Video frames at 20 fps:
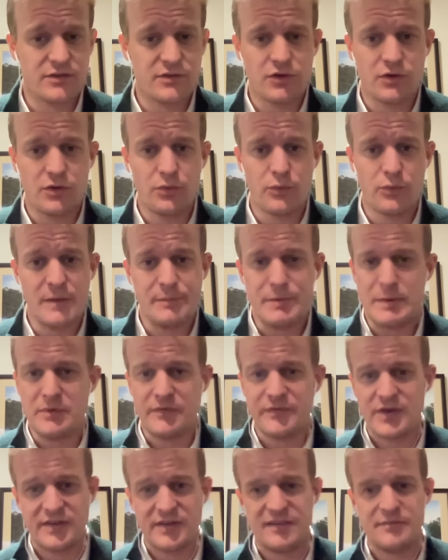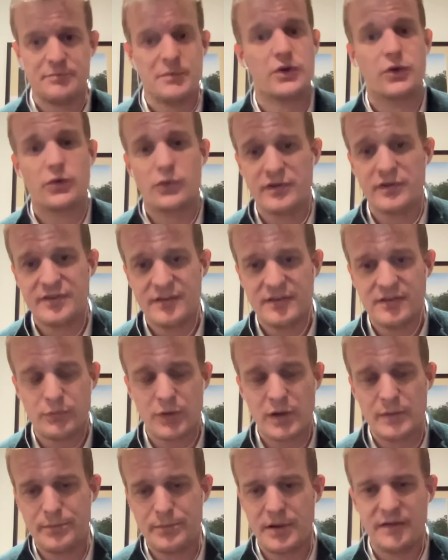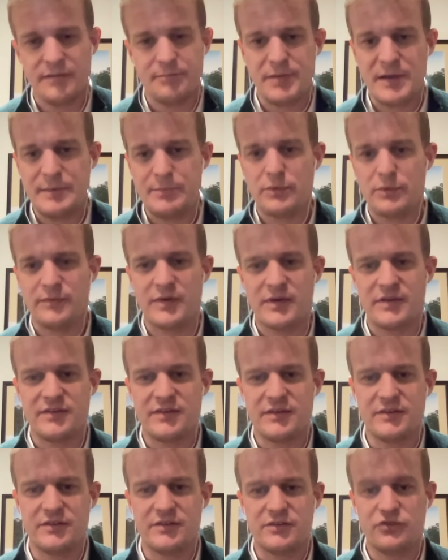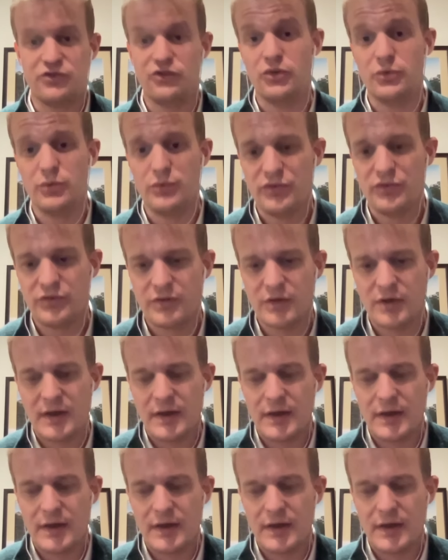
So white people versus minorities, white people versus Jews,